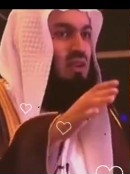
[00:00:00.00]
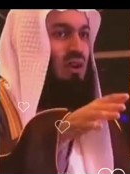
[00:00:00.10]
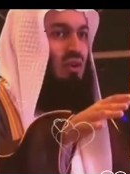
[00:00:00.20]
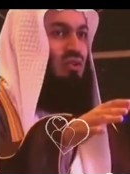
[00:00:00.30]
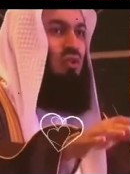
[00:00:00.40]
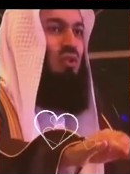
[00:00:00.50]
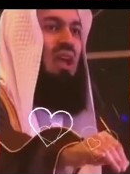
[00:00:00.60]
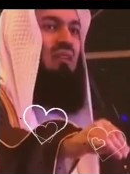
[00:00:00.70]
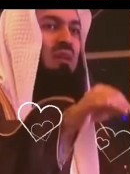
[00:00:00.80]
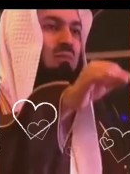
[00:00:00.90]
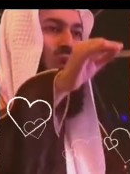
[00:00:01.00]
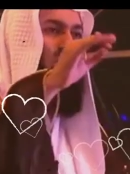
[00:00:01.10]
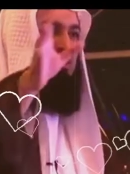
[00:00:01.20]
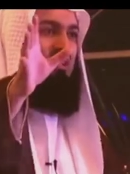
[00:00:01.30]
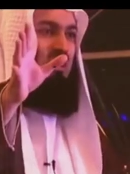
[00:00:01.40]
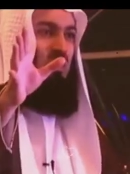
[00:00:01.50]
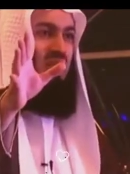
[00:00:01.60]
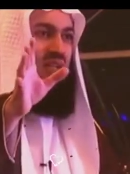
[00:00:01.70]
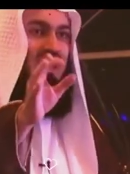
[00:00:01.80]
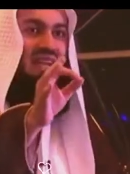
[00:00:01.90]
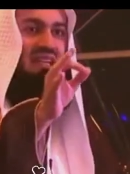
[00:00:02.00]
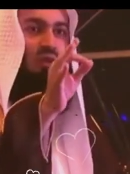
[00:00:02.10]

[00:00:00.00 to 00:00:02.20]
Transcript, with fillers: No, you could have the most in the world.